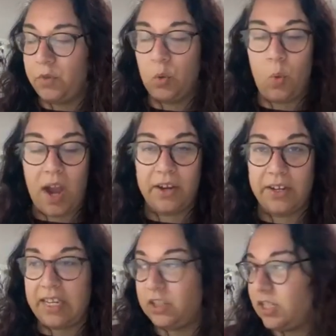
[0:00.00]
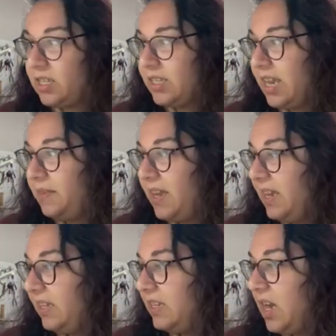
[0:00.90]
wire gauges and
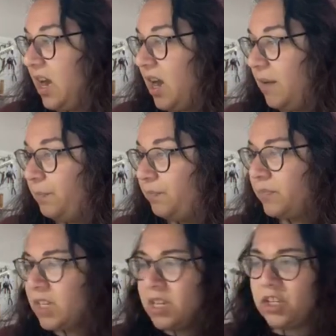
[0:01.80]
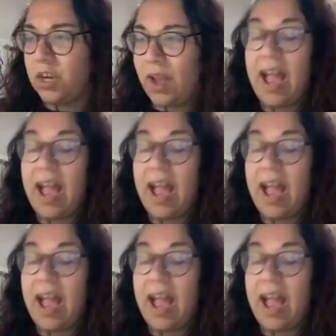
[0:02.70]
then, I